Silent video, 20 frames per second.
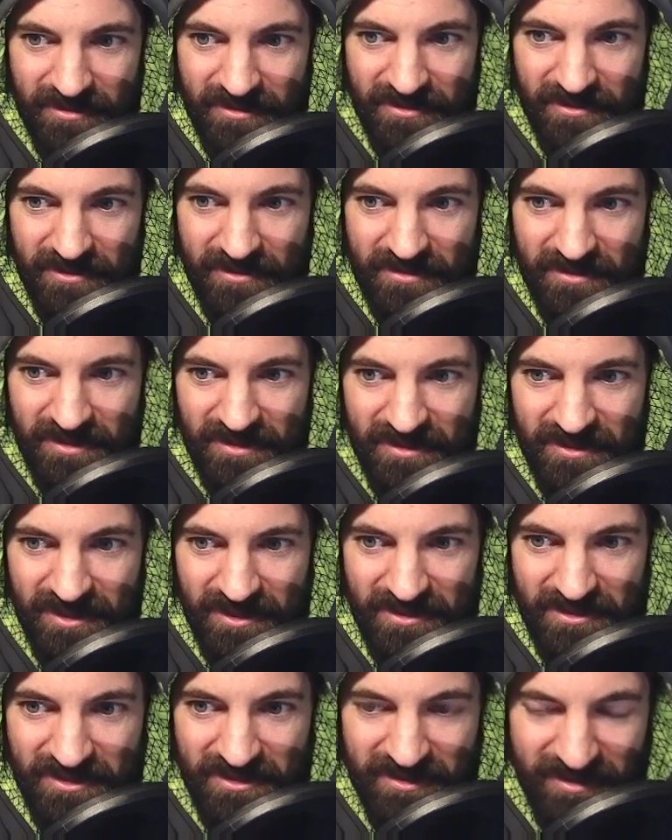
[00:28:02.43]
as soon as it
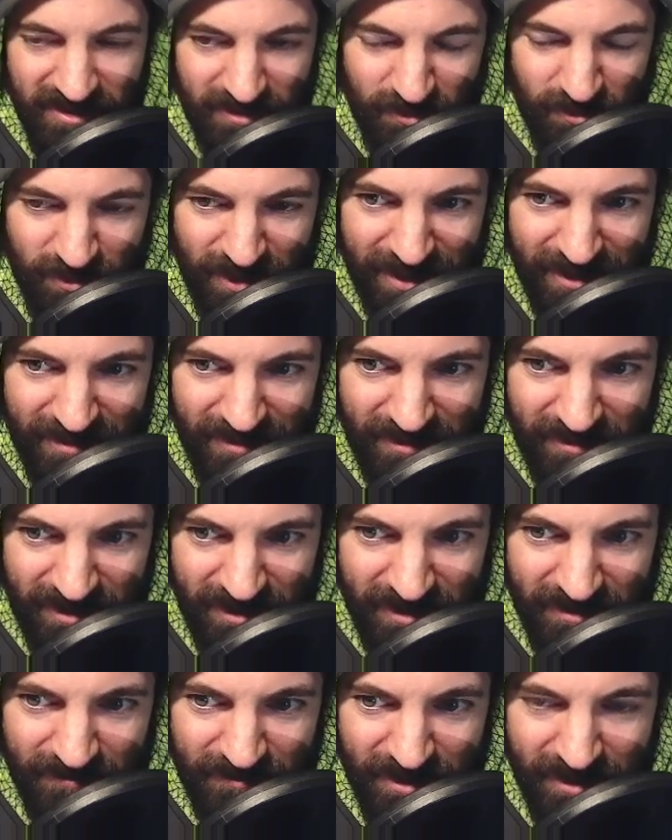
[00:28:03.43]
touches the red
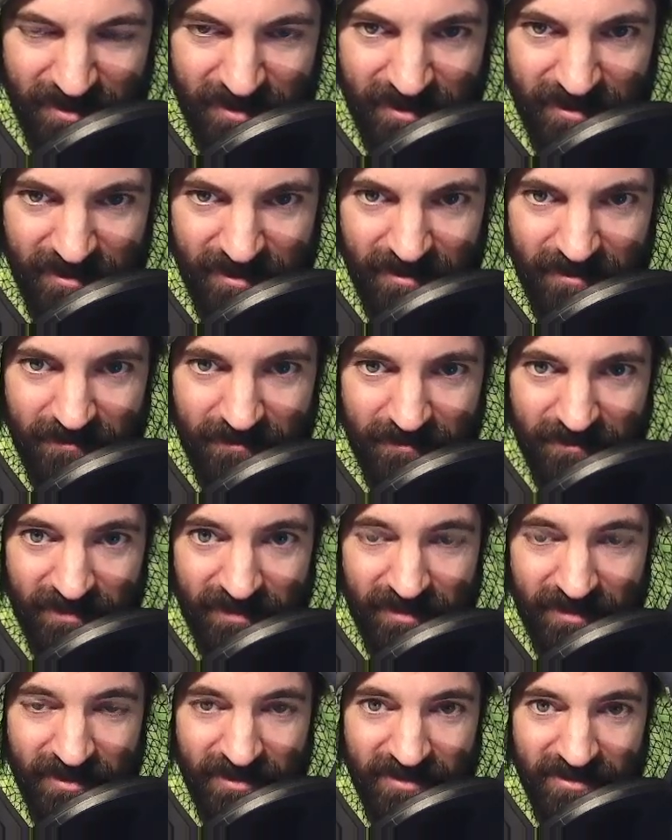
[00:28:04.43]
thing right here,
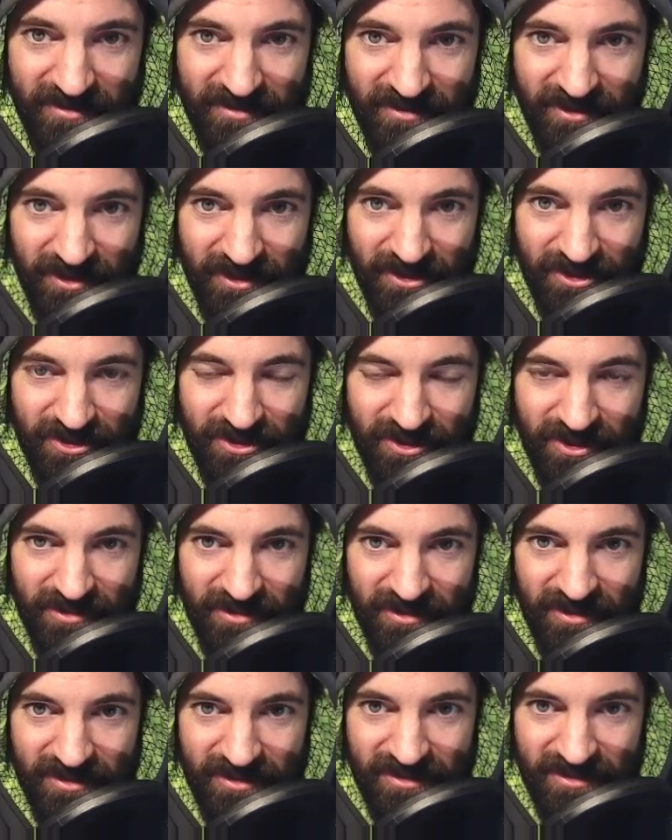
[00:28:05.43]
it's going to shut
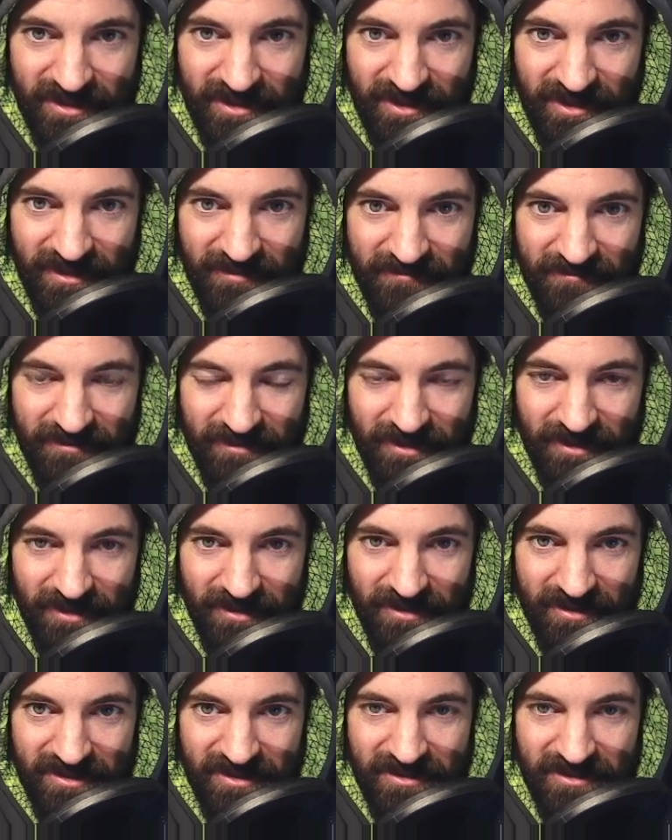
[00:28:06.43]
this off
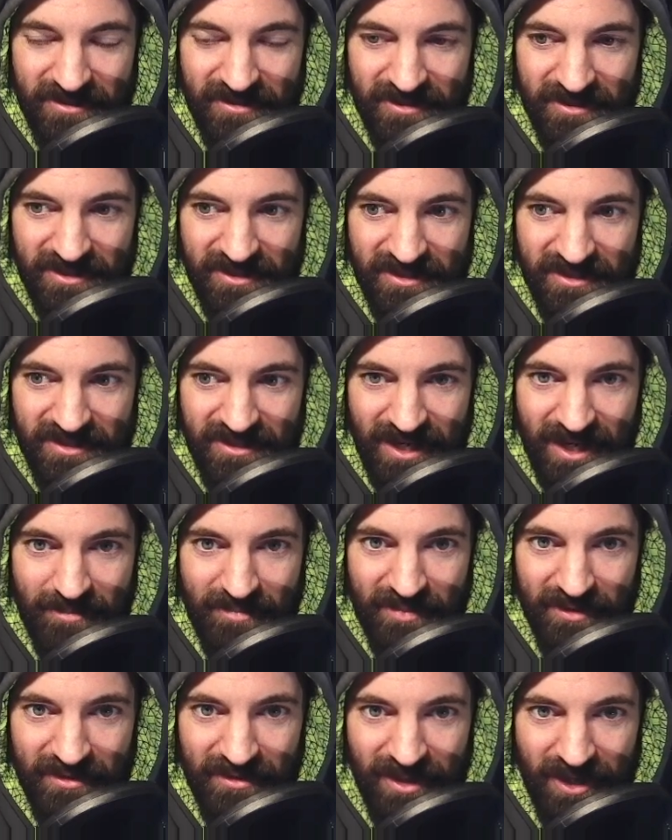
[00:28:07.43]
to stop
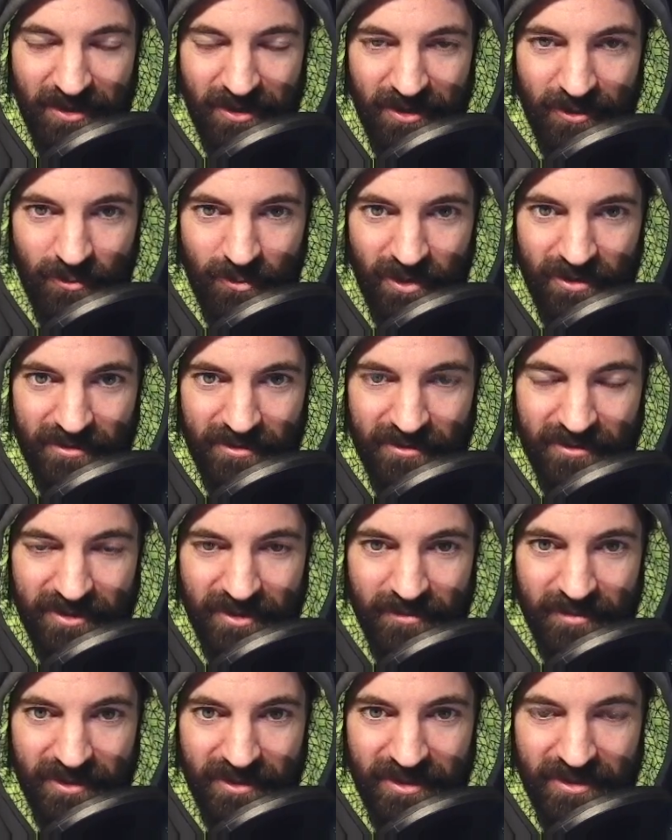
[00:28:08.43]
allowing water
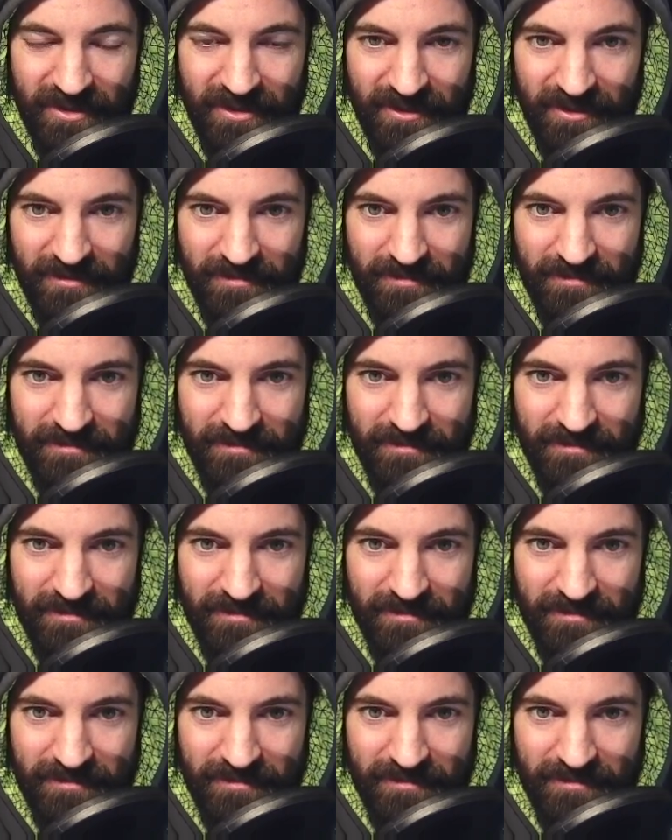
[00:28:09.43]
coming in here.